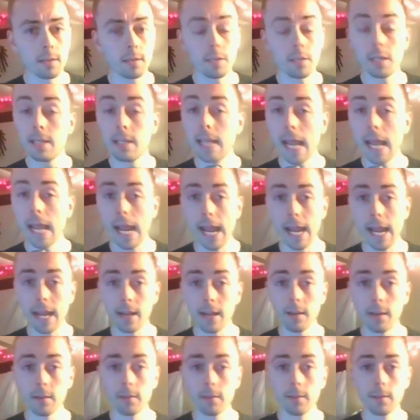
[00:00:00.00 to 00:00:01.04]

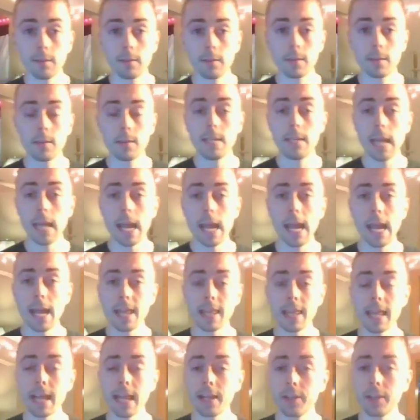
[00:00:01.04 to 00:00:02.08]
Today,
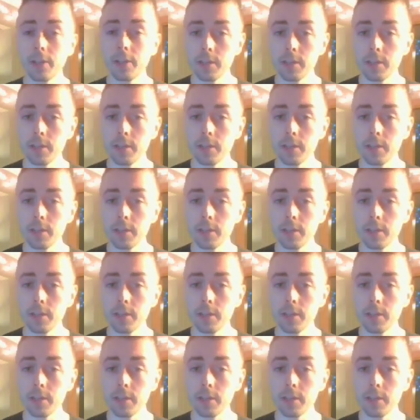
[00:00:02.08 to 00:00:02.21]
thank